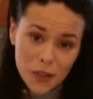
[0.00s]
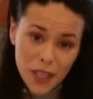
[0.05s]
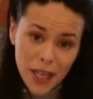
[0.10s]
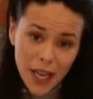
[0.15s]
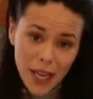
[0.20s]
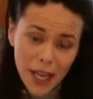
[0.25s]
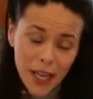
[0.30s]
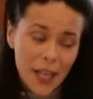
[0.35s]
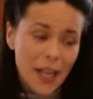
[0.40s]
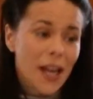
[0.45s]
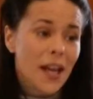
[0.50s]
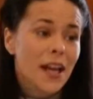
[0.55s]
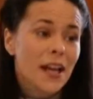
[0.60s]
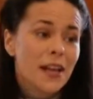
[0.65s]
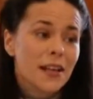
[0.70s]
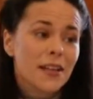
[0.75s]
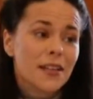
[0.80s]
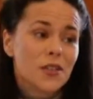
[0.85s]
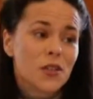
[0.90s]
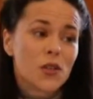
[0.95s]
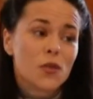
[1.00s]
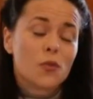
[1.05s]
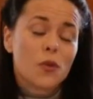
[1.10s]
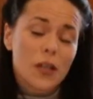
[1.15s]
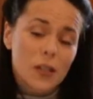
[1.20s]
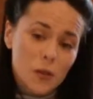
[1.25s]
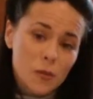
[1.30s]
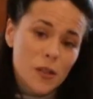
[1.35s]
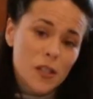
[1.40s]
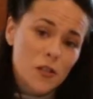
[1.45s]
day is the
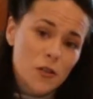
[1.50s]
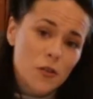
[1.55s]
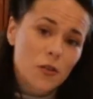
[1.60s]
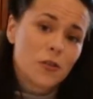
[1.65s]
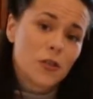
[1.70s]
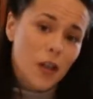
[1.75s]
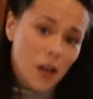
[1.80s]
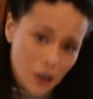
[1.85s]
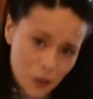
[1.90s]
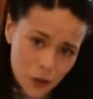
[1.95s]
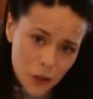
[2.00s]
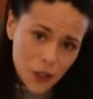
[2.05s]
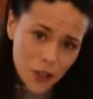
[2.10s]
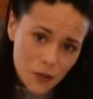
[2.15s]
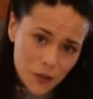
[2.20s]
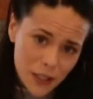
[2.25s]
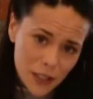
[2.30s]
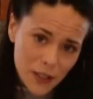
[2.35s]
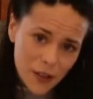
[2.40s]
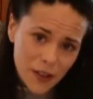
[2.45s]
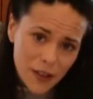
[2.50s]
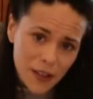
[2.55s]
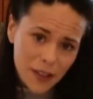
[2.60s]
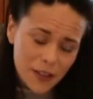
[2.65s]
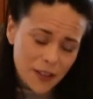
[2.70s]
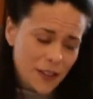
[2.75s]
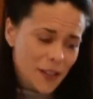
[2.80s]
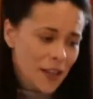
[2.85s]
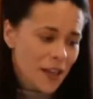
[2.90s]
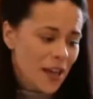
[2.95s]
Westminster Dog Show is on.
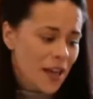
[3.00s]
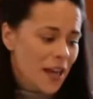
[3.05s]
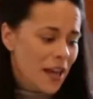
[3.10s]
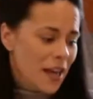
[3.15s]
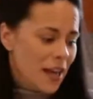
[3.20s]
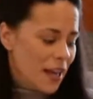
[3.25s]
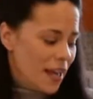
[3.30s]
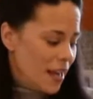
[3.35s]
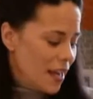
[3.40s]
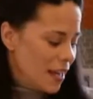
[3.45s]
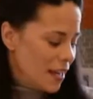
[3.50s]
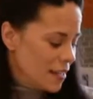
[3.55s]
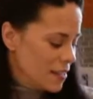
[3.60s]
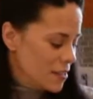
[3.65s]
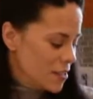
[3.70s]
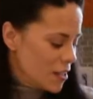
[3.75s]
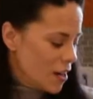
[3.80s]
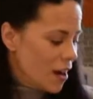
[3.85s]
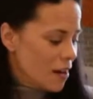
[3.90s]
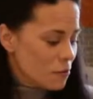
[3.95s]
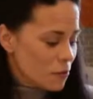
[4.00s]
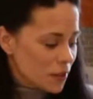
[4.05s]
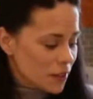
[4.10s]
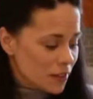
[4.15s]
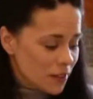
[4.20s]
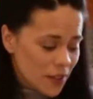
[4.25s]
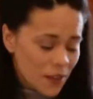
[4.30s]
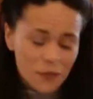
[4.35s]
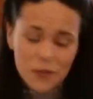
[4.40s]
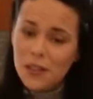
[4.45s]
And I really
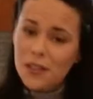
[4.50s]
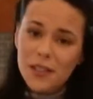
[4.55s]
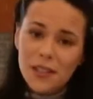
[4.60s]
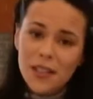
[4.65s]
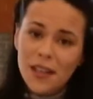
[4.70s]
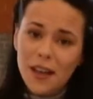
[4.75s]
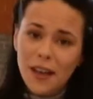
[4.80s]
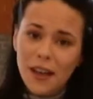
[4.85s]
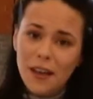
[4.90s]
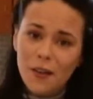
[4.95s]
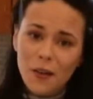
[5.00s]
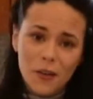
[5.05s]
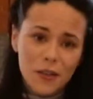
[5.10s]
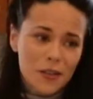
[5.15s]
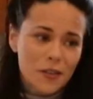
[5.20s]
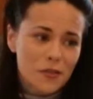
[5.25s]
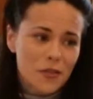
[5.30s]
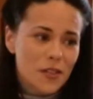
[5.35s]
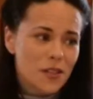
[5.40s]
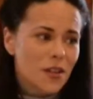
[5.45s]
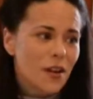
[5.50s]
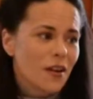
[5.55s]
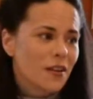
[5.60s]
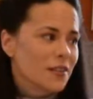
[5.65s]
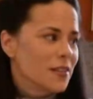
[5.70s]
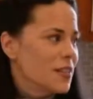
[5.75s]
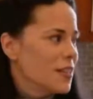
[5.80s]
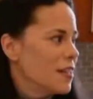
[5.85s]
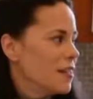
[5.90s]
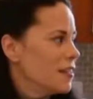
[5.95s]
love to see all of the
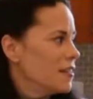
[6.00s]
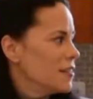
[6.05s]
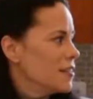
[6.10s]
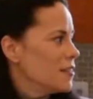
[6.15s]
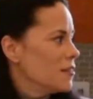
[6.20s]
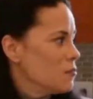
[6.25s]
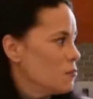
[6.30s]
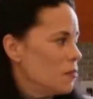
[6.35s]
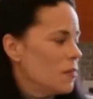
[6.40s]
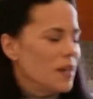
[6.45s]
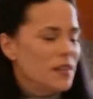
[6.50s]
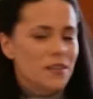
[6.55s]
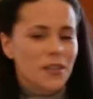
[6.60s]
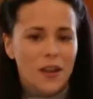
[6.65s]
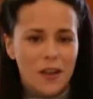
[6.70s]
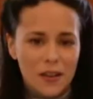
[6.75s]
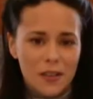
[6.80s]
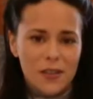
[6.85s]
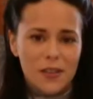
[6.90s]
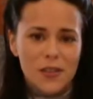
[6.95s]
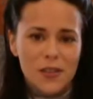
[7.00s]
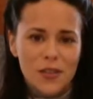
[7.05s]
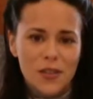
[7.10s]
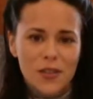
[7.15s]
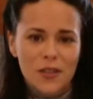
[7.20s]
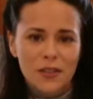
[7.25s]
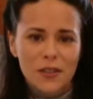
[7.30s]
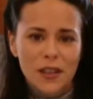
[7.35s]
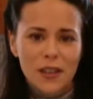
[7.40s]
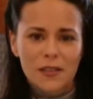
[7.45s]
dogs. And if my dogs
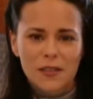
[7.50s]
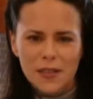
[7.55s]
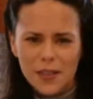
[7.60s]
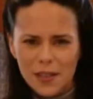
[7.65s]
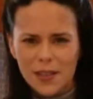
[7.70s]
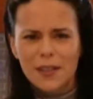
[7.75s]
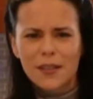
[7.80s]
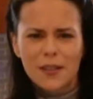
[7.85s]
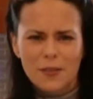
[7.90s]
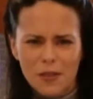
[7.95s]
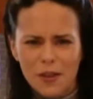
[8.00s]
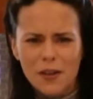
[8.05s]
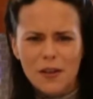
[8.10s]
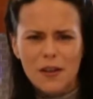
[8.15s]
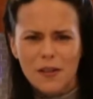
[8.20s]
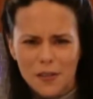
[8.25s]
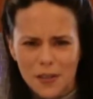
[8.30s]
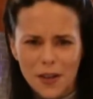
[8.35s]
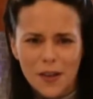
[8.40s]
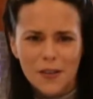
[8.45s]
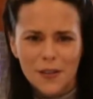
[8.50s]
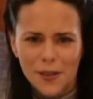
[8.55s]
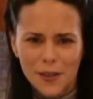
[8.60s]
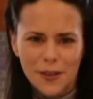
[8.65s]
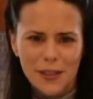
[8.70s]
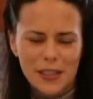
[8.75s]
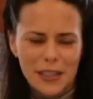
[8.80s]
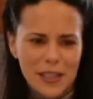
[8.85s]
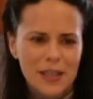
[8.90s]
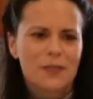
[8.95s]
can see that there are dogs on
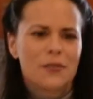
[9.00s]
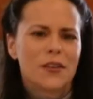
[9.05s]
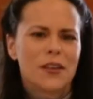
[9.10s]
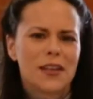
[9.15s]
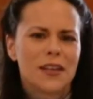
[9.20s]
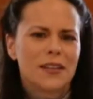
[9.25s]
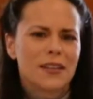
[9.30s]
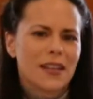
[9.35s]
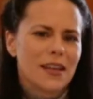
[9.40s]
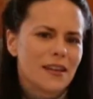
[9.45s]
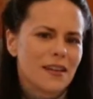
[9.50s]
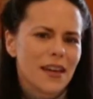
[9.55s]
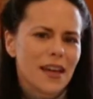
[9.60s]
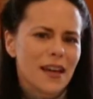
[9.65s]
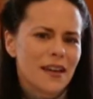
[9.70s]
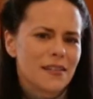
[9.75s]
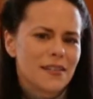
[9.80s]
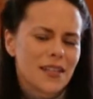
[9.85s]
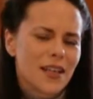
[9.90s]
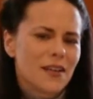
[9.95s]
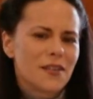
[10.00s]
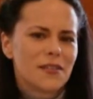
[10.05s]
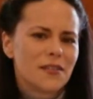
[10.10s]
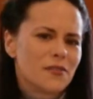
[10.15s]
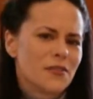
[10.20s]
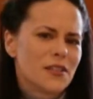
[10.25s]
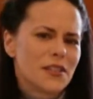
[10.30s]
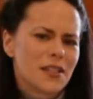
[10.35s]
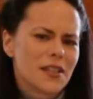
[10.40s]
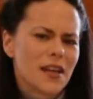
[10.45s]
the TV, they can't tell if
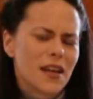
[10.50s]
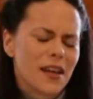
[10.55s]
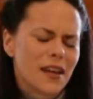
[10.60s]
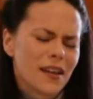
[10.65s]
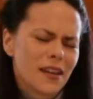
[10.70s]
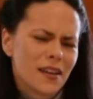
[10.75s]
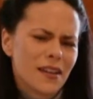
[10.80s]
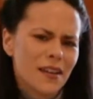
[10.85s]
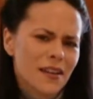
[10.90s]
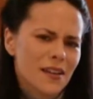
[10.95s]
it's like